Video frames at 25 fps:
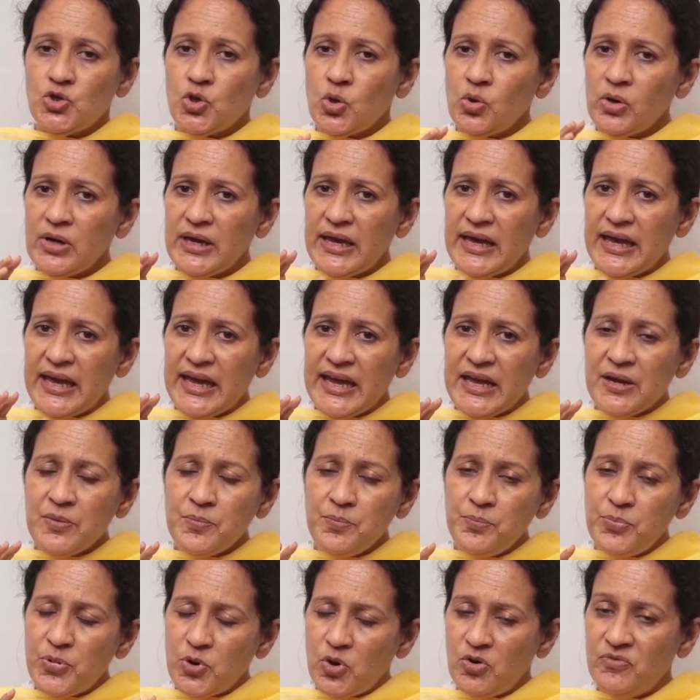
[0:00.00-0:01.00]
So,
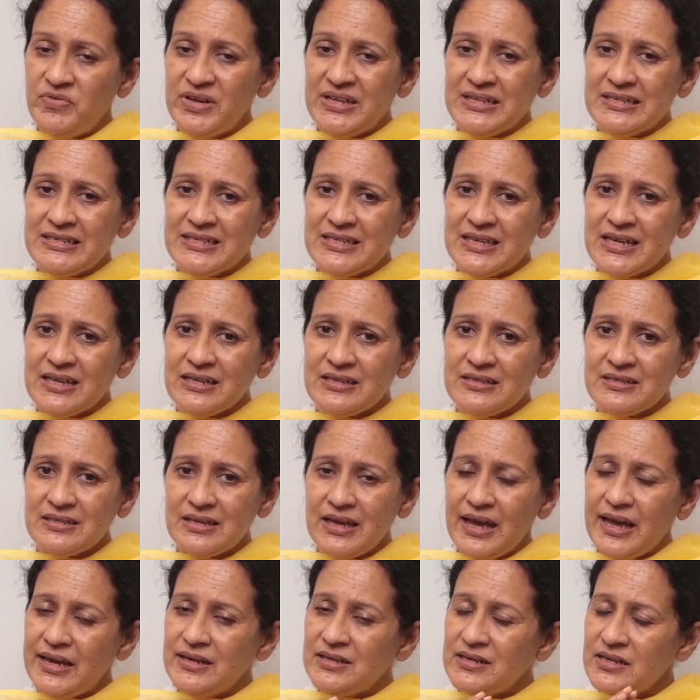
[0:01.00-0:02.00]
in
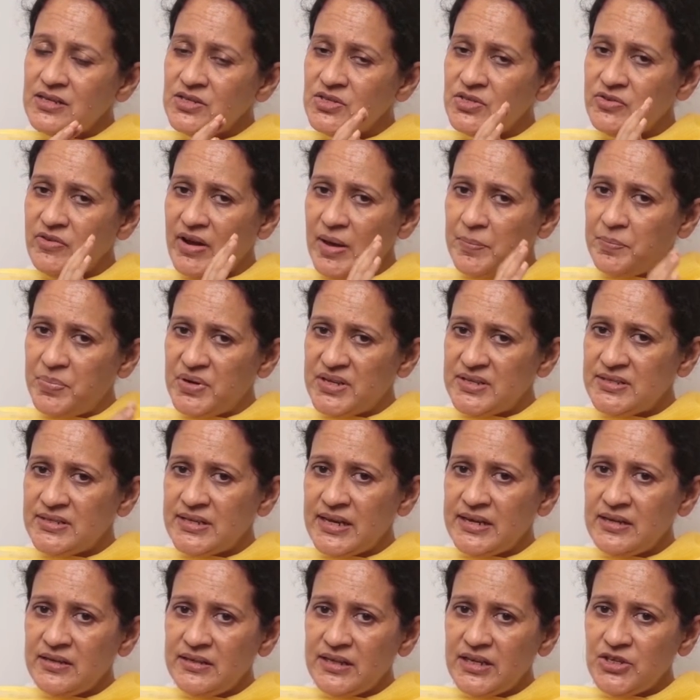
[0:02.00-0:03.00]
provinces, it is
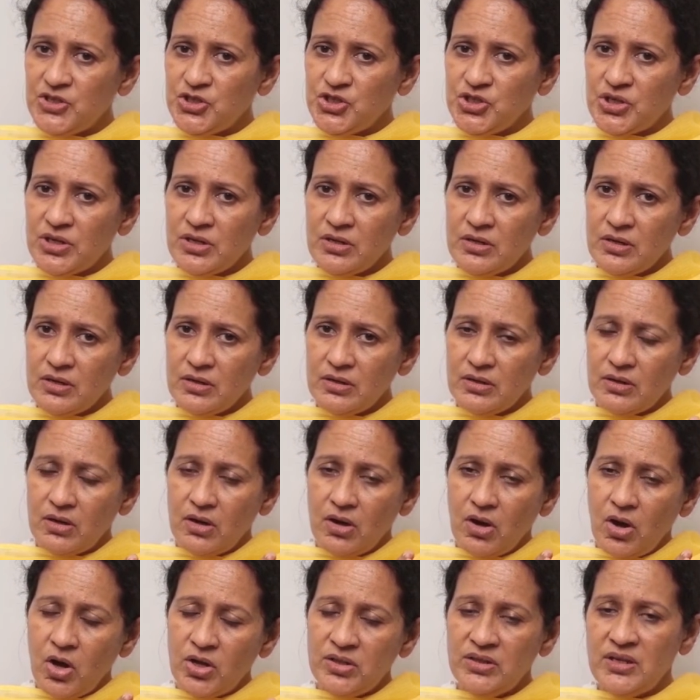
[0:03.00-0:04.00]
representation
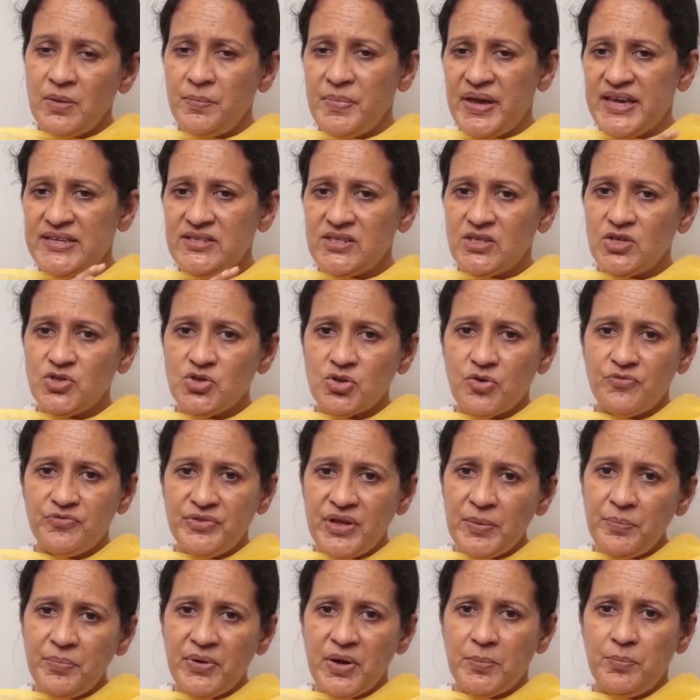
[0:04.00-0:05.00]
on the basis
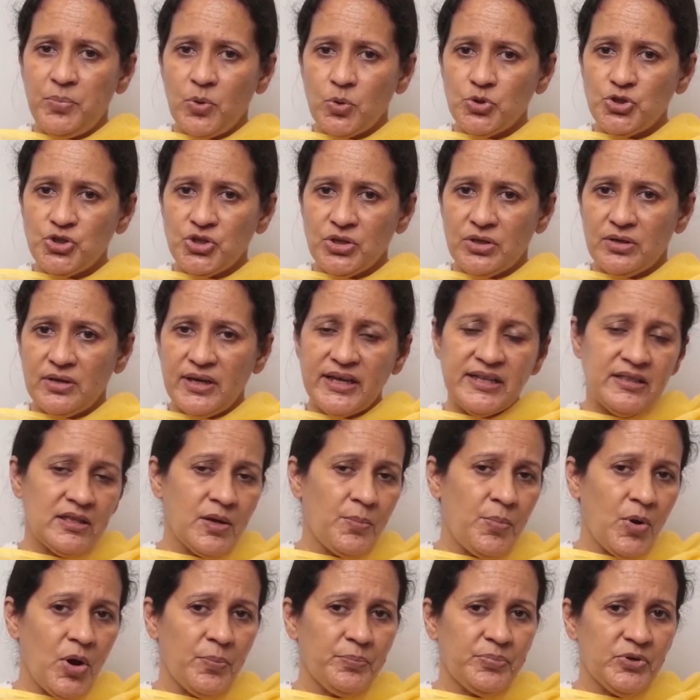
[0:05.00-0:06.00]
of their proportion
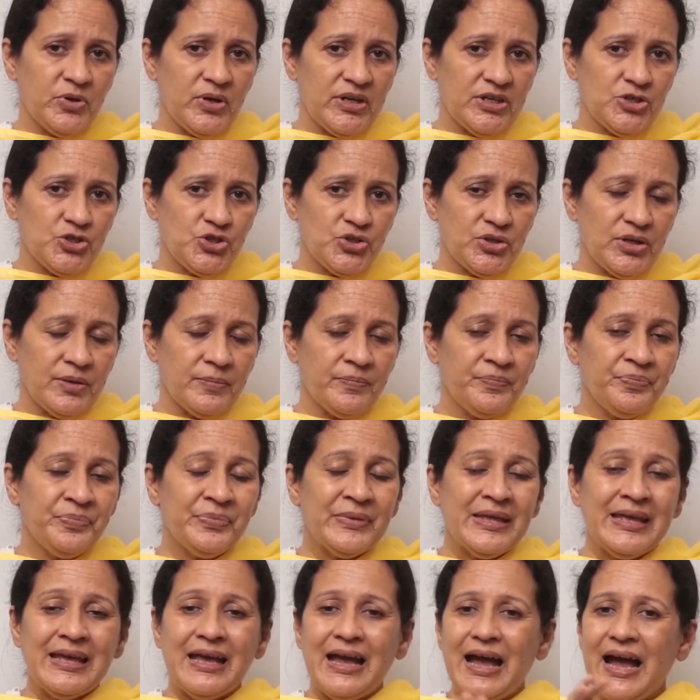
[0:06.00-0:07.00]
in the population.
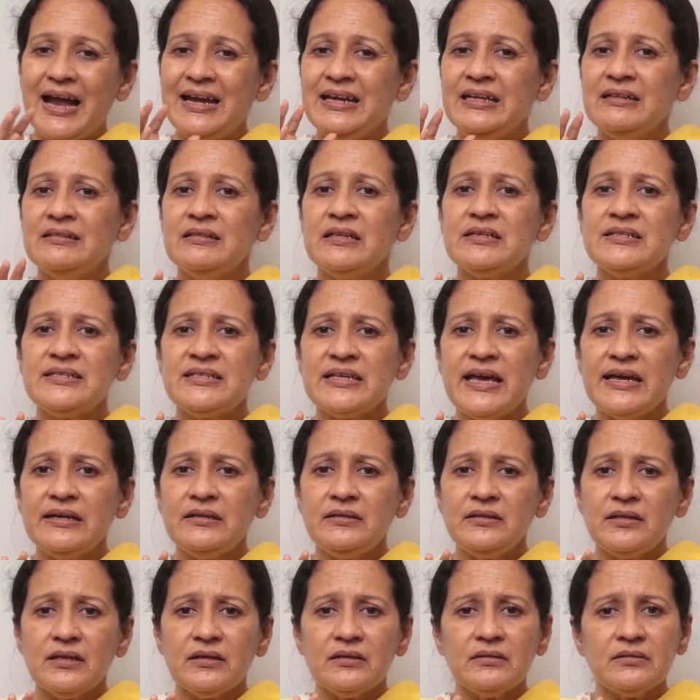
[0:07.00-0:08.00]
And in the
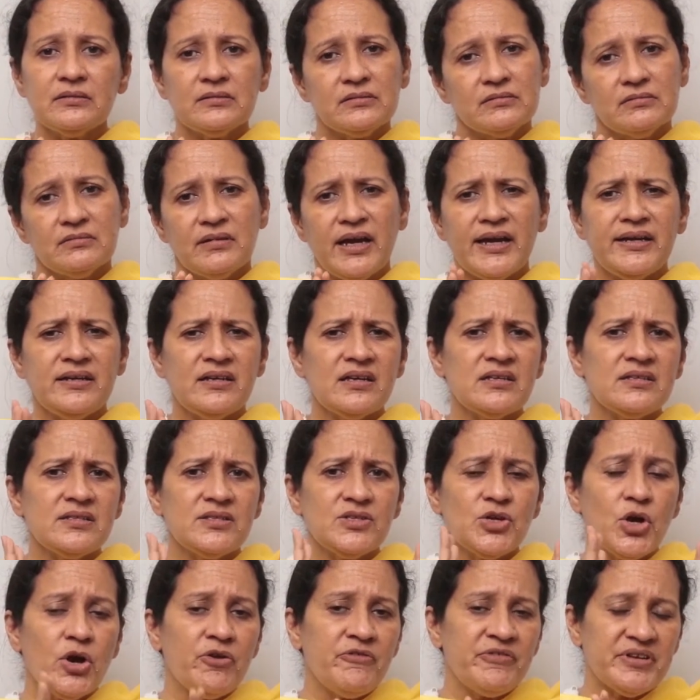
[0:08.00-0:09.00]
center, it
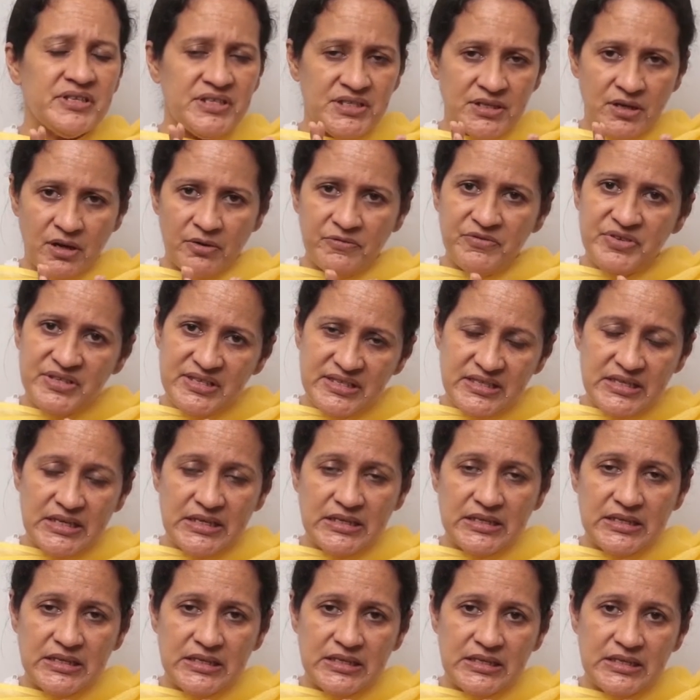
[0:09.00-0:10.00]
is your reserved
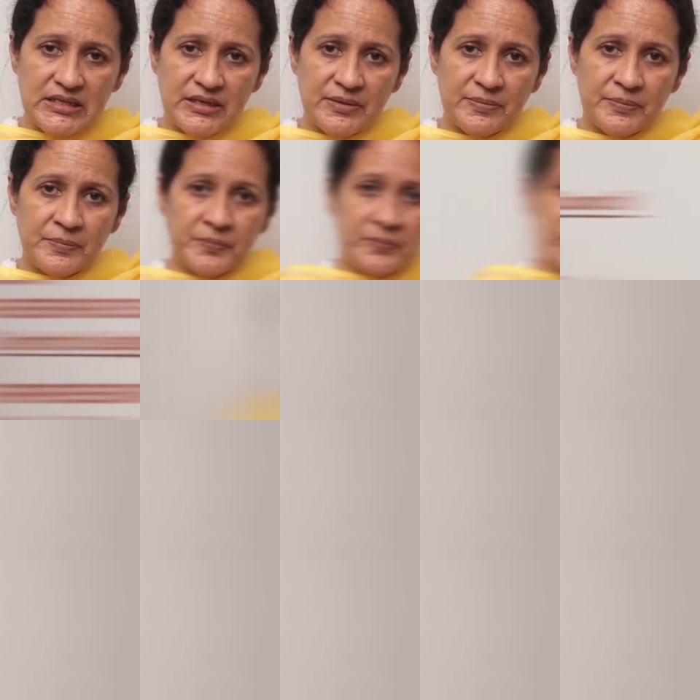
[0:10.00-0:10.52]
seats.